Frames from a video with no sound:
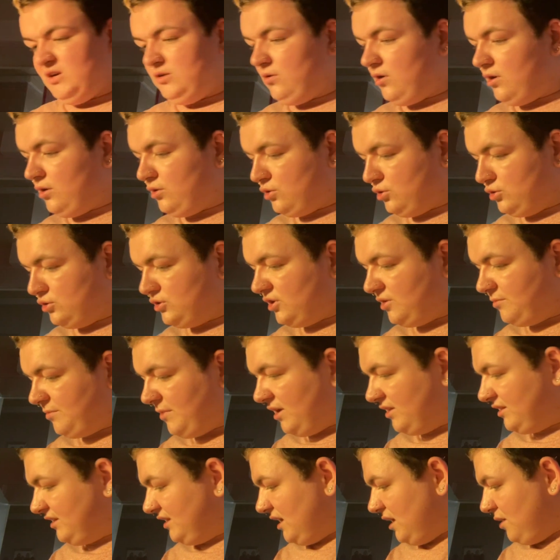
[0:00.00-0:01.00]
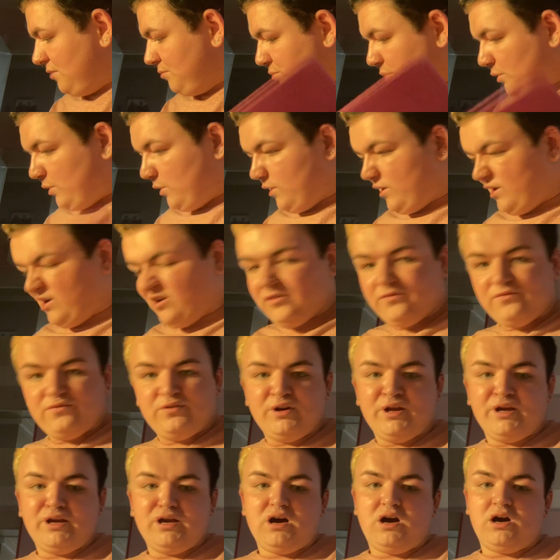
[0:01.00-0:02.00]
know what I'm going to do about that, but
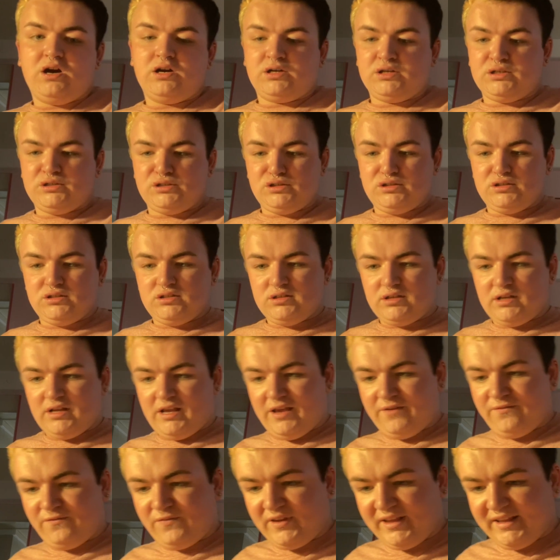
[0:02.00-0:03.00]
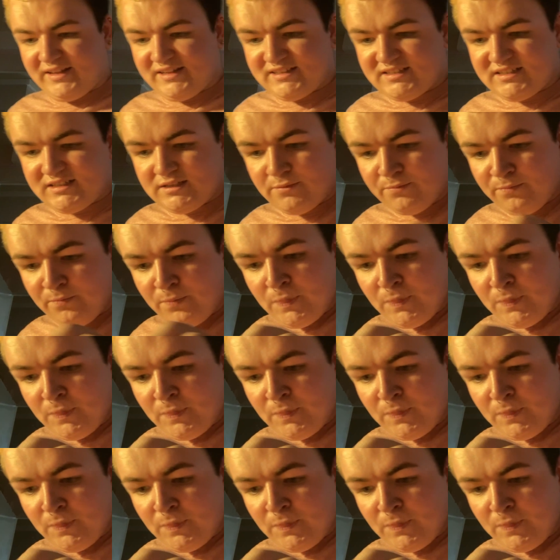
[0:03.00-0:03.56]
hopefully I could, if it's